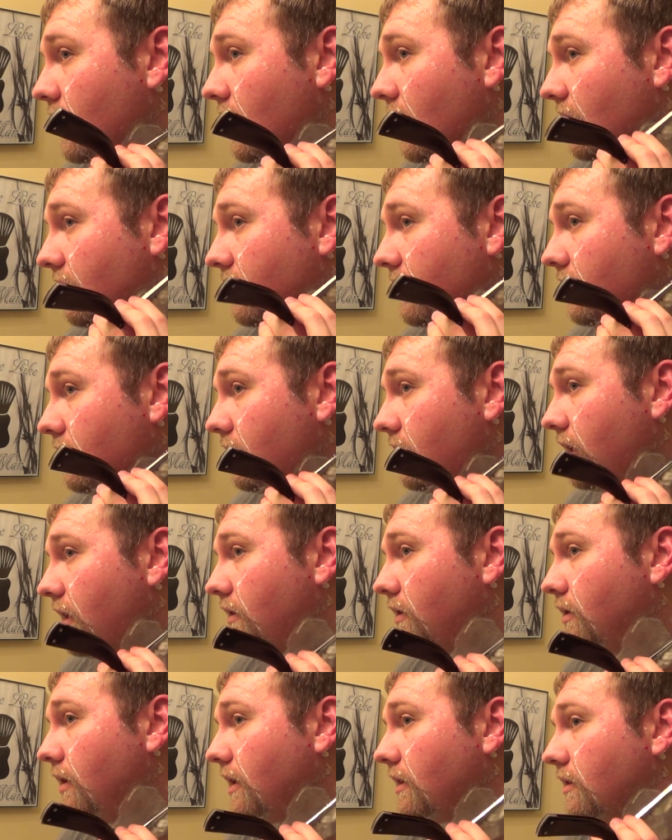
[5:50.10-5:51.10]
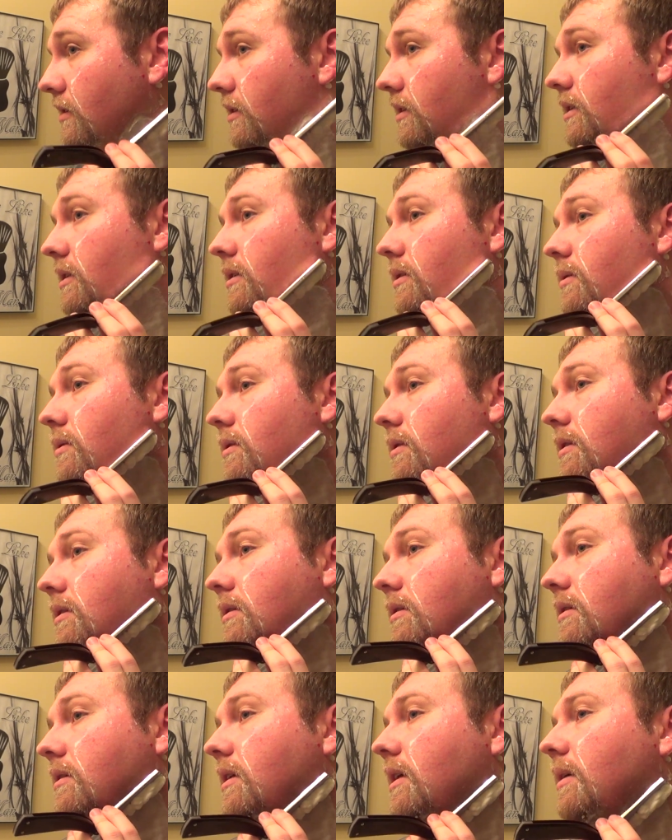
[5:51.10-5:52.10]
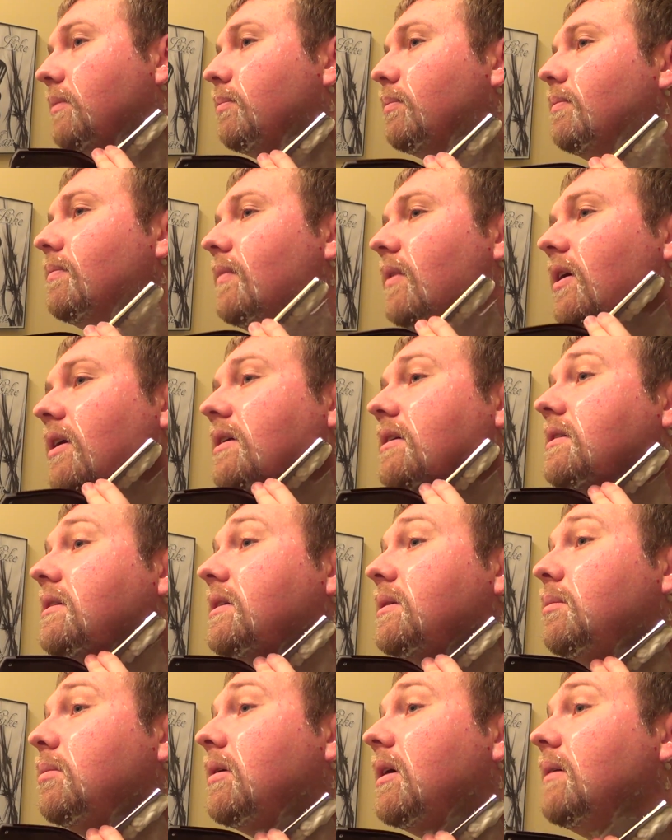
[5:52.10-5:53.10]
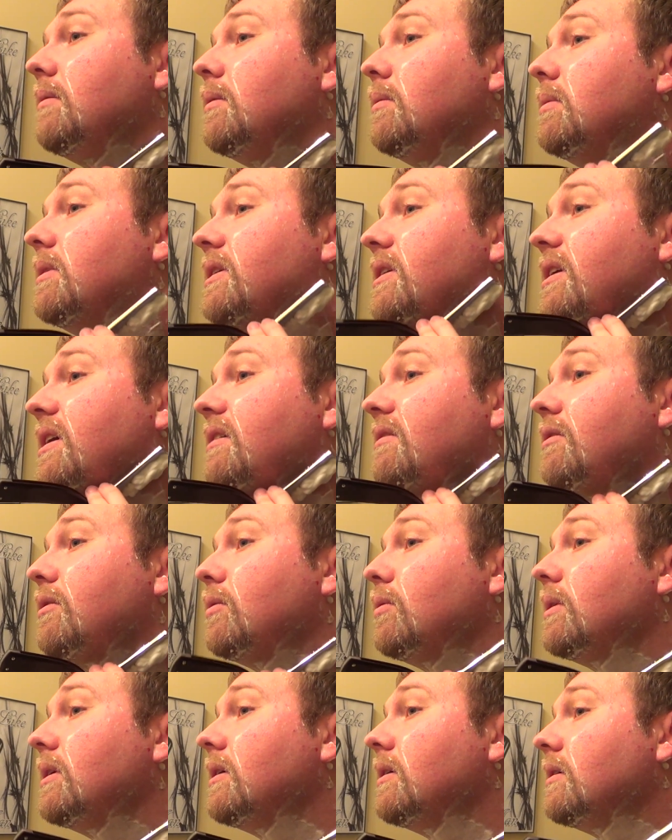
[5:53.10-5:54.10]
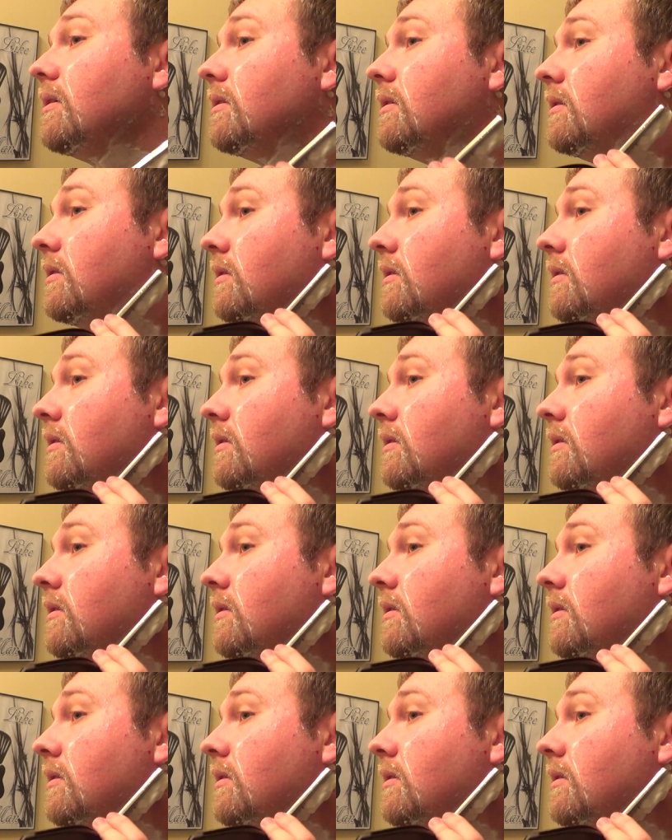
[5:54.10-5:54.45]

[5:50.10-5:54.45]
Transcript: I've still yet to actually use it. I honestly probably never will.